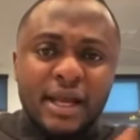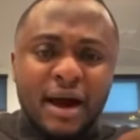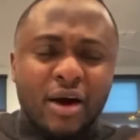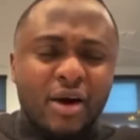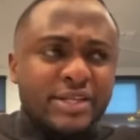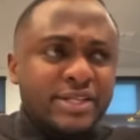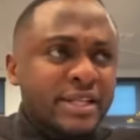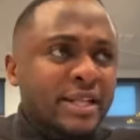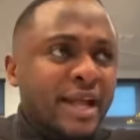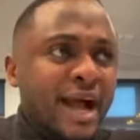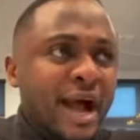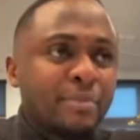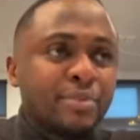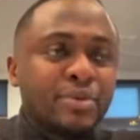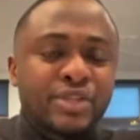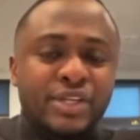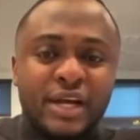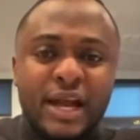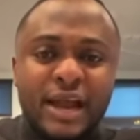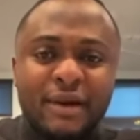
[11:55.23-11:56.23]
I was in
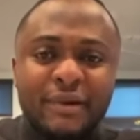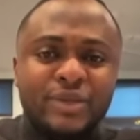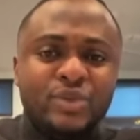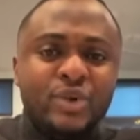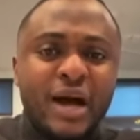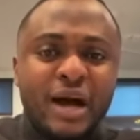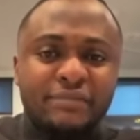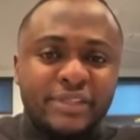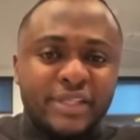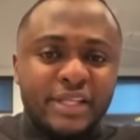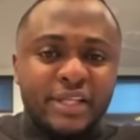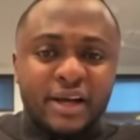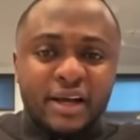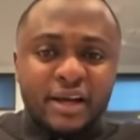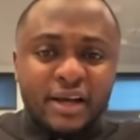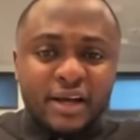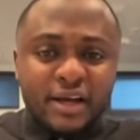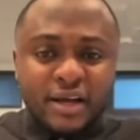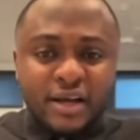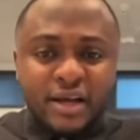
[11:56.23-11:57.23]
Abuja. I went to have
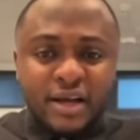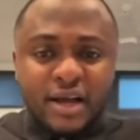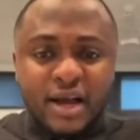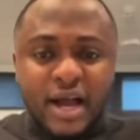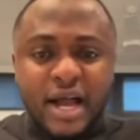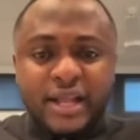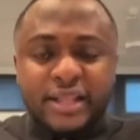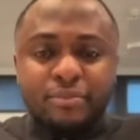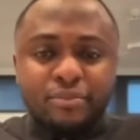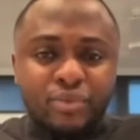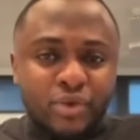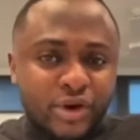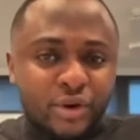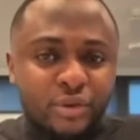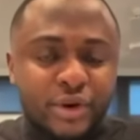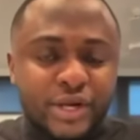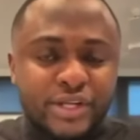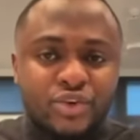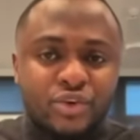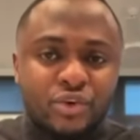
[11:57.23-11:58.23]
dinner at the
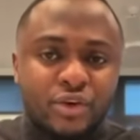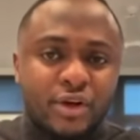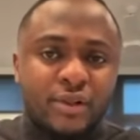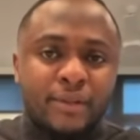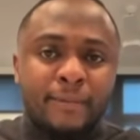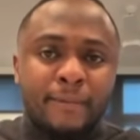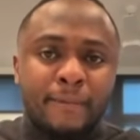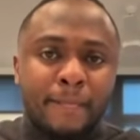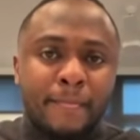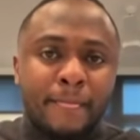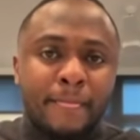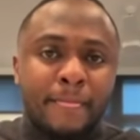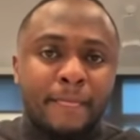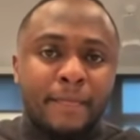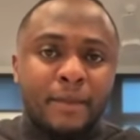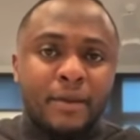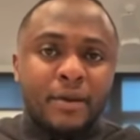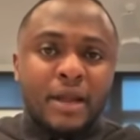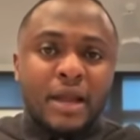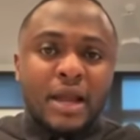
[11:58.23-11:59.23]
Buka restaurant.
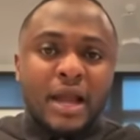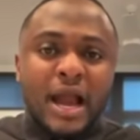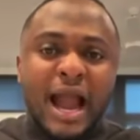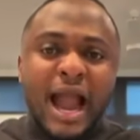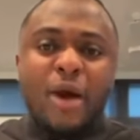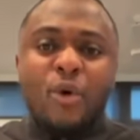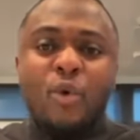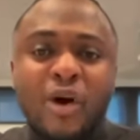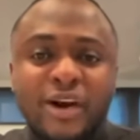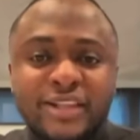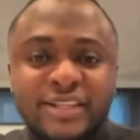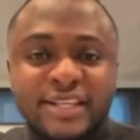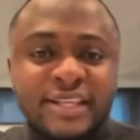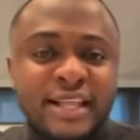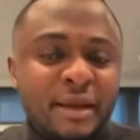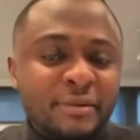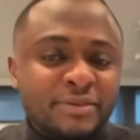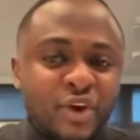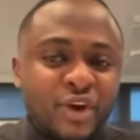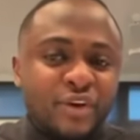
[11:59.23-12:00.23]
I walked in.
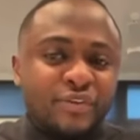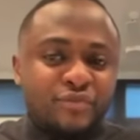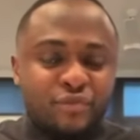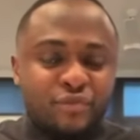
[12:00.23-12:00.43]
I saw a